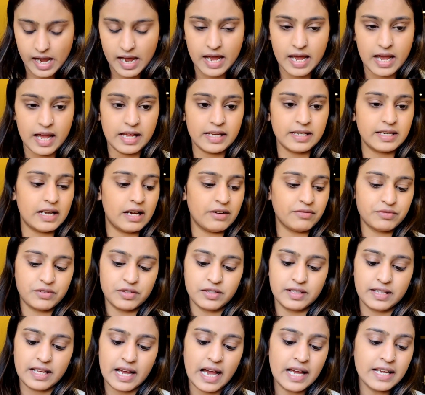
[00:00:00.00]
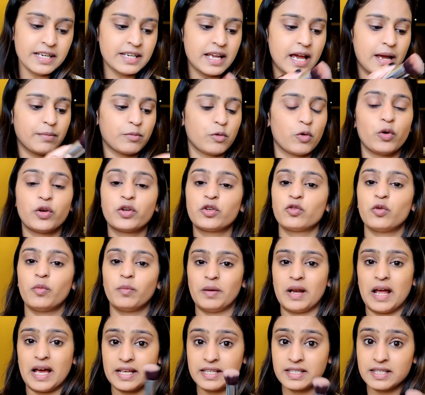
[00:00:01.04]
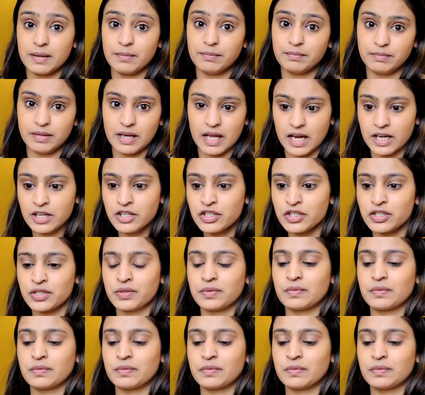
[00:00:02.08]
And after that I'm going to apply some blush,